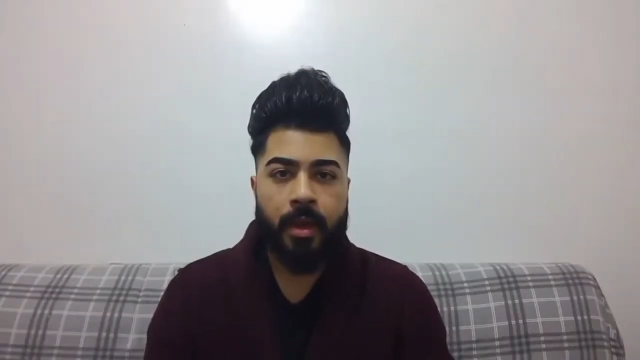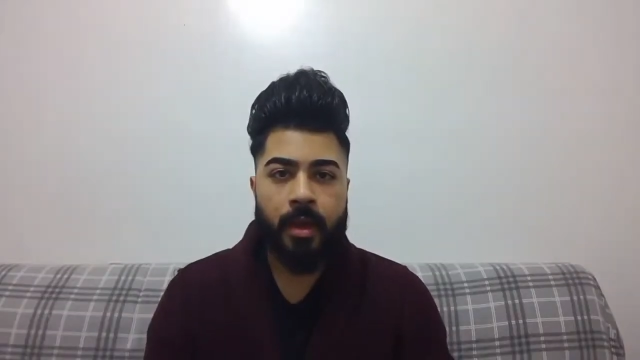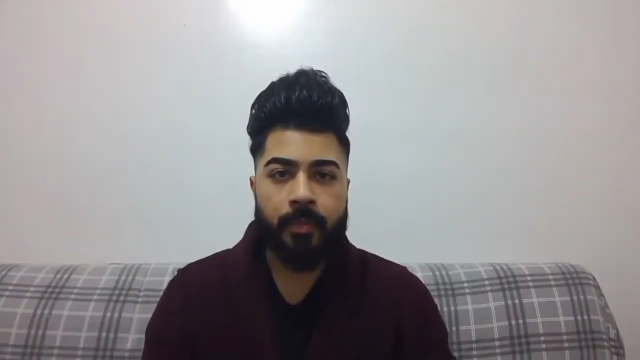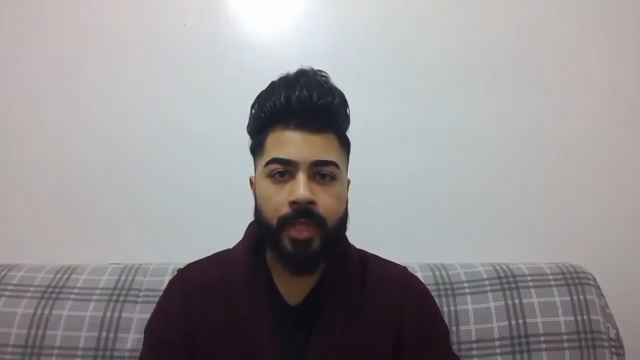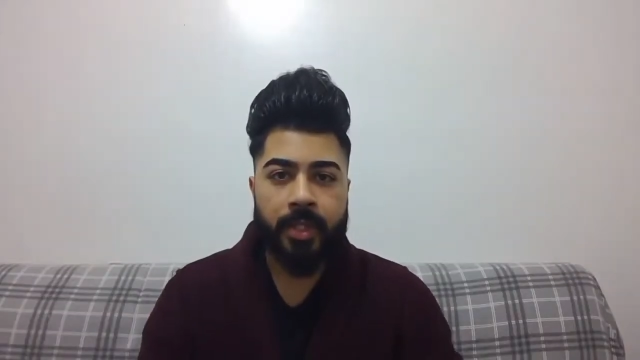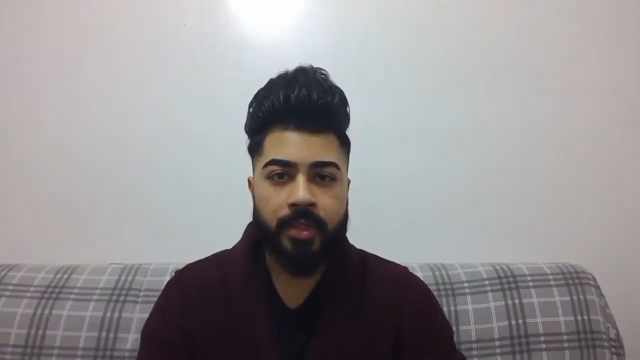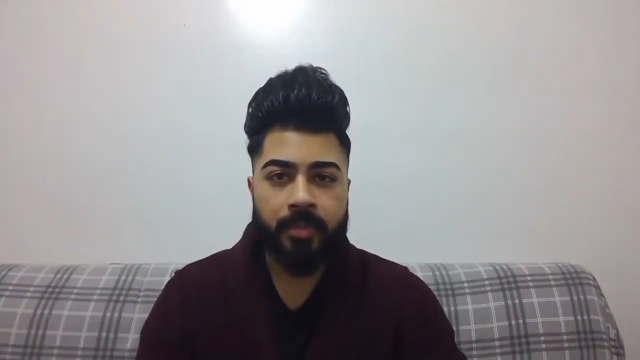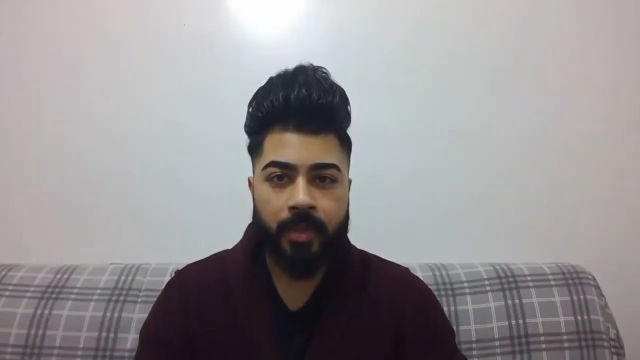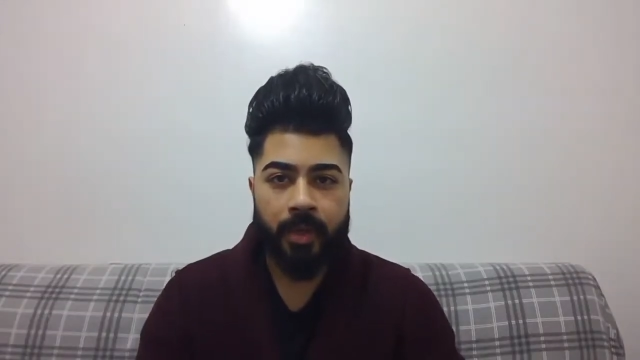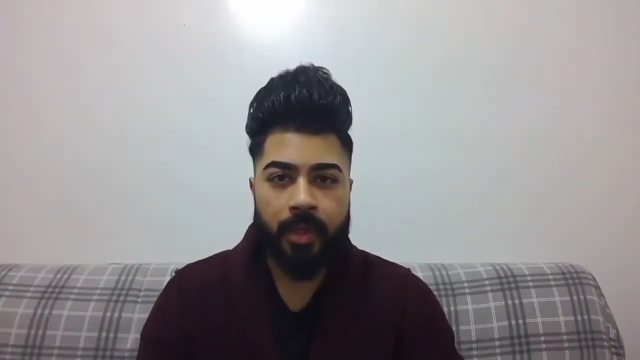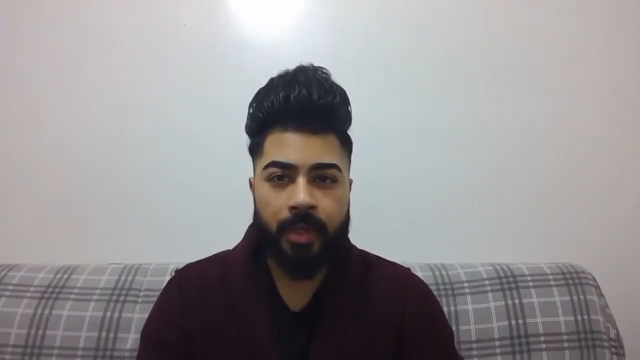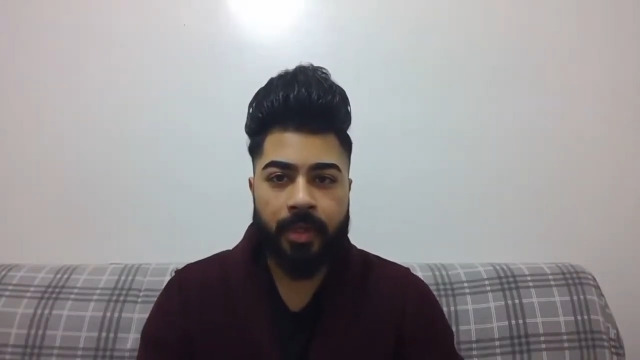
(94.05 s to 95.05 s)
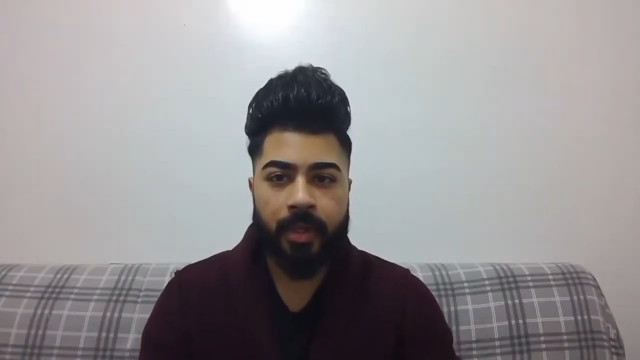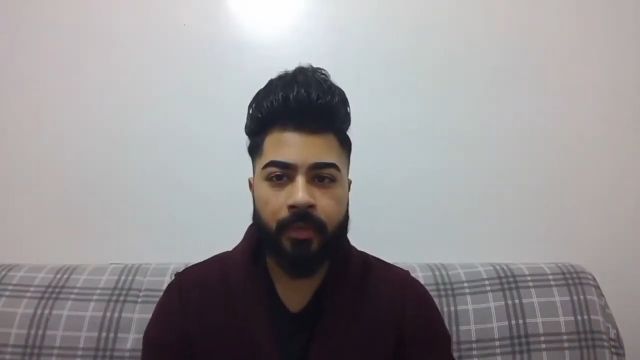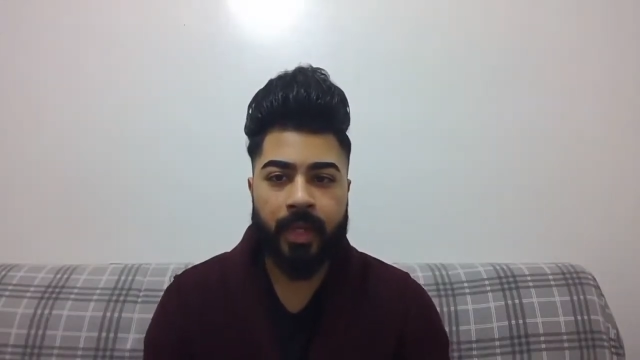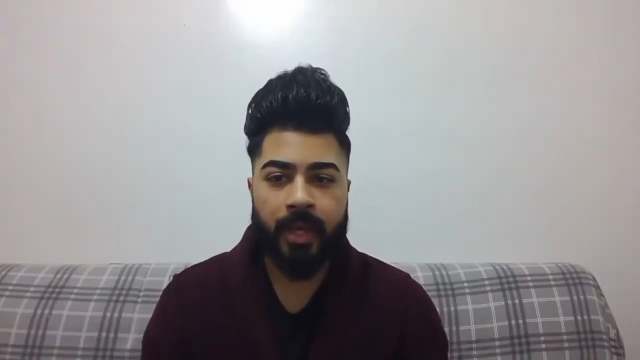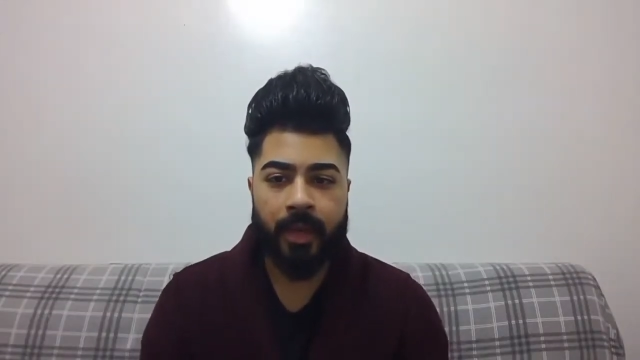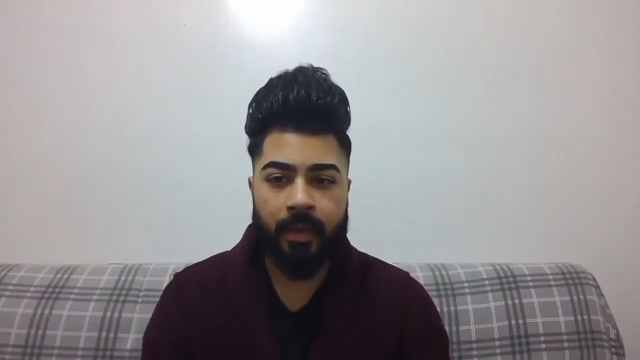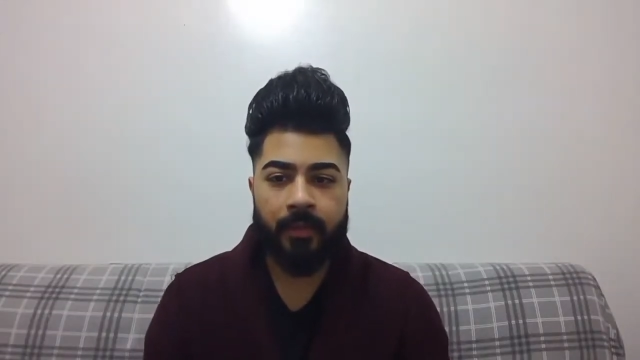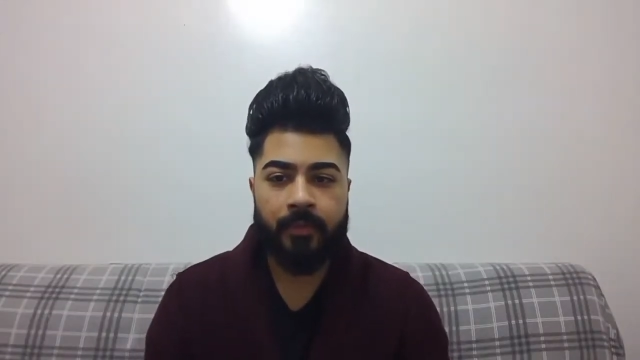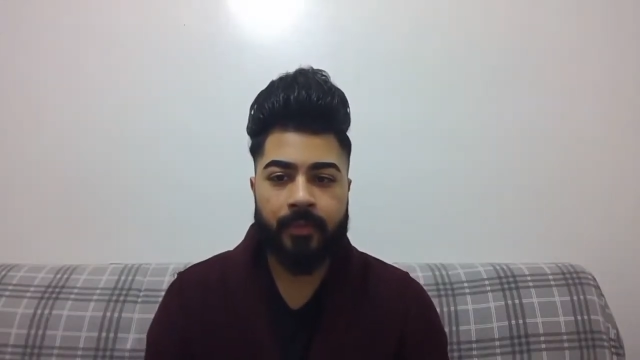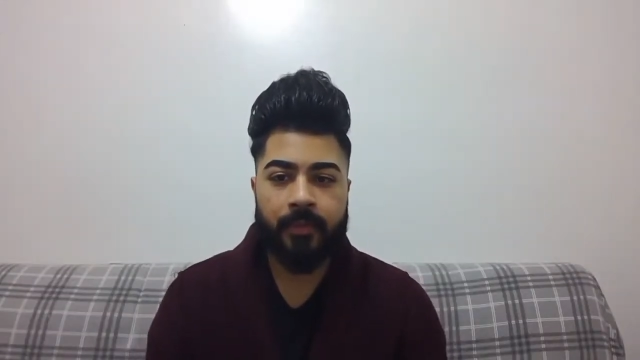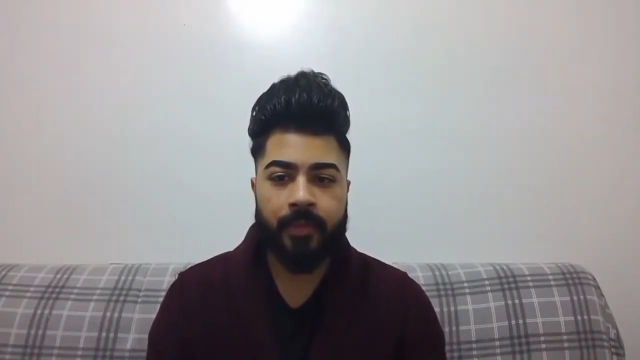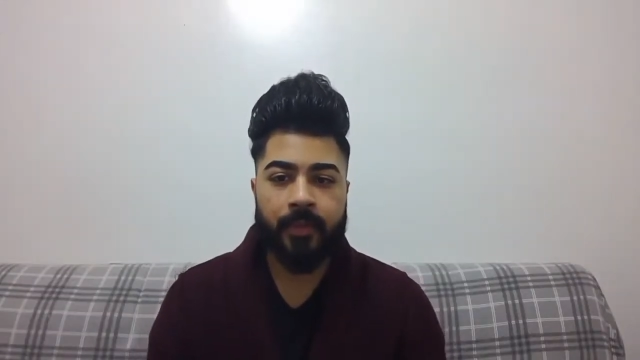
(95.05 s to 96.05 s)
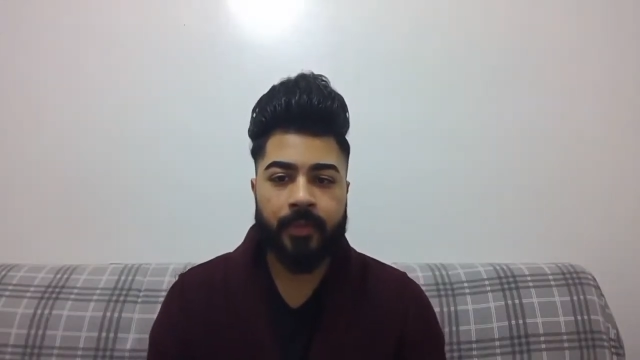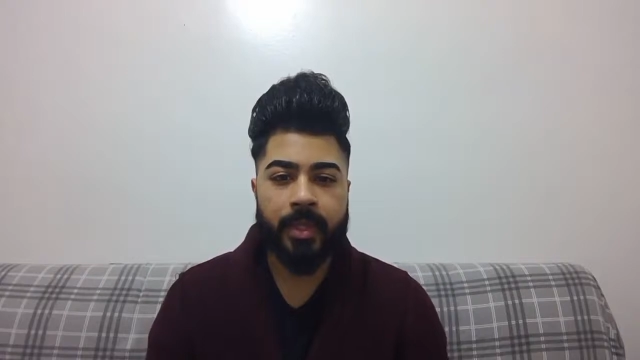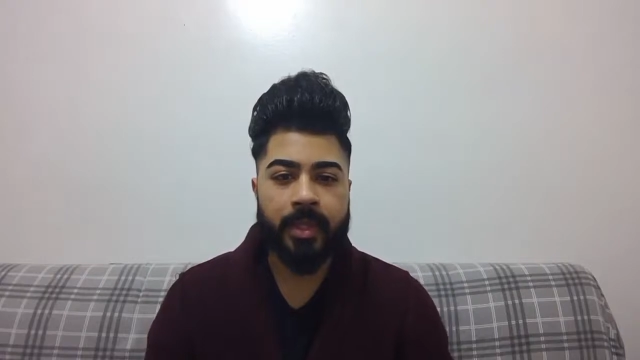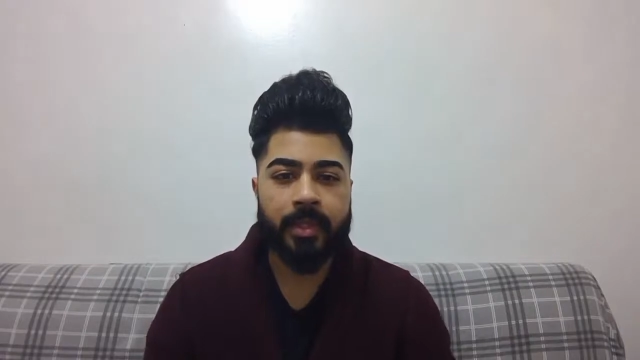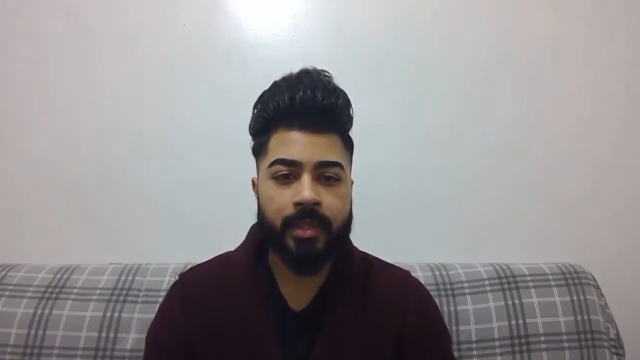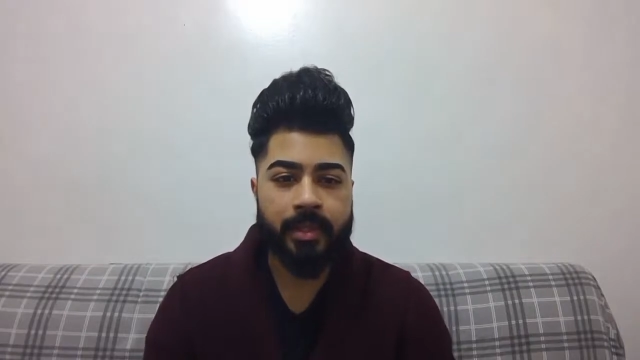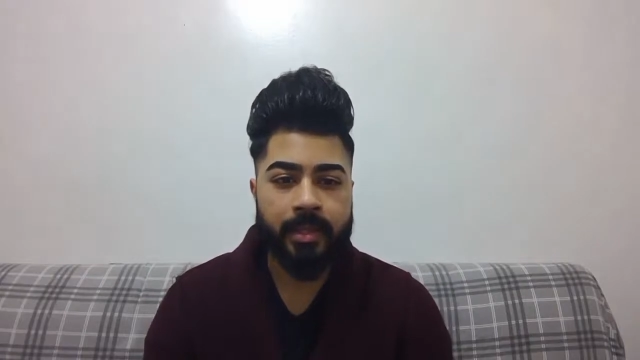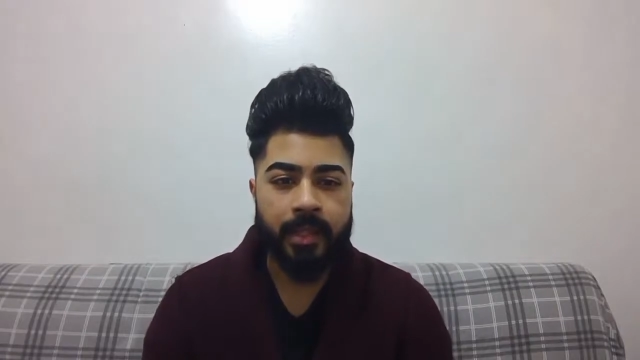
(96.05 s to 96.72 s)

A major perk that we have within the